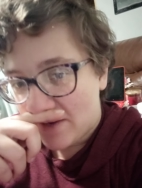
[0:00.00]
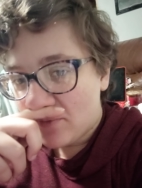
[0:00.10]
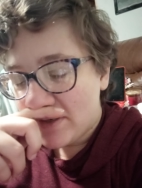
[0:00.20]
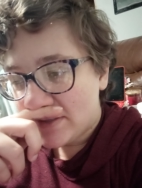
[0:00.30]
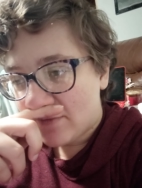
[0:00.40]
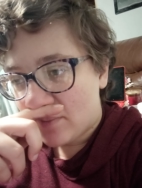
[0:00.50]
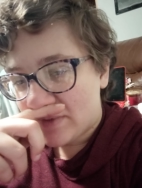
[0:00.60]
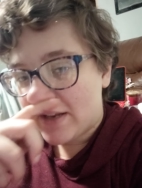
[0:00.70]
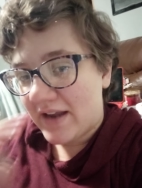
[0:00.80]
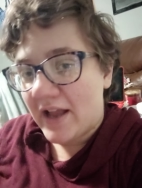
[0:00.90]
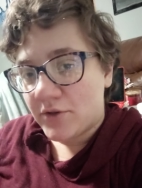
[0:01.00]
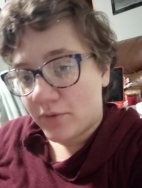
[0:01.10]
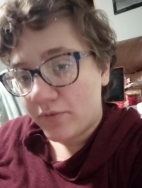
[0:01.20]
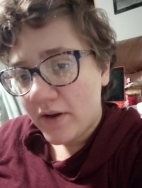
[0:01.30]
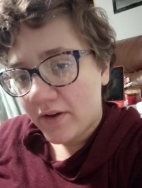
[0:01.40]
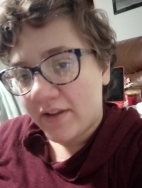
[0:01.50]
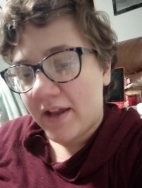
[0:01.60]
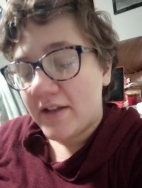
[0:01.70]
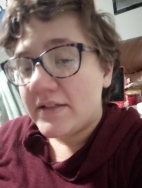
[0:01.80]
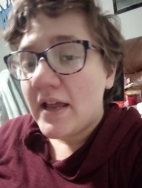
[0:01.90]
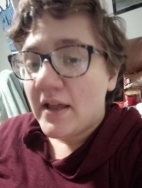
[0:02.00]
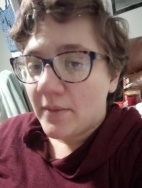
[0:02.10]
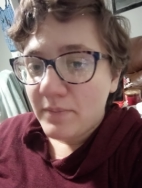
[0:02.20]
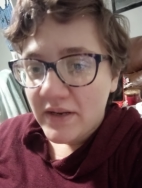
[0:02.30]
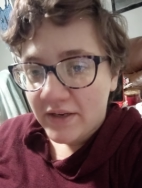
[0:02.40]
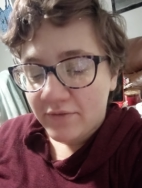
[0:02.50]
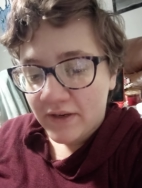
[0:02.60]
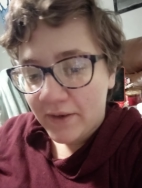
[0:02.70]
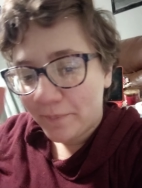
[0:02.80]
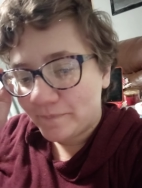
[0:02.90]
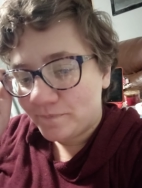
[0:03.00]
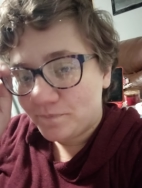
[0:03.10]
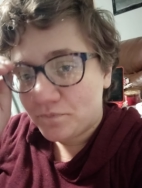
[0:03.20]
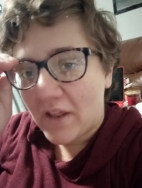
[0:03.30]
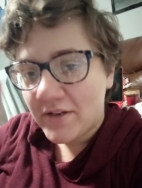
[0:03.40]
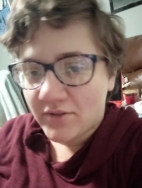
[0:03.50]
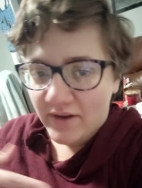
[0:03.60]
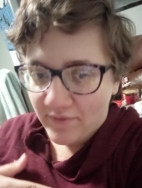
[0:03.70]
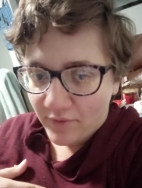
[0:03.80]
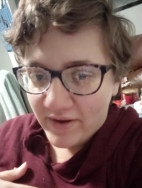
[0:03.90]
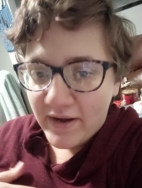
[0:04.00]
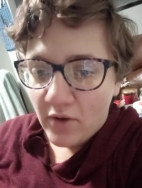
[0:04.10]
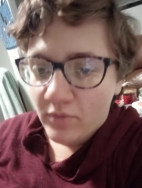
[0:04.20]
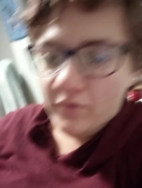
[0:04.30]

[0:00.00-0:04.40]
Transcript: I want to save up to get an actual Fairyland mini feed. I just don't have it right now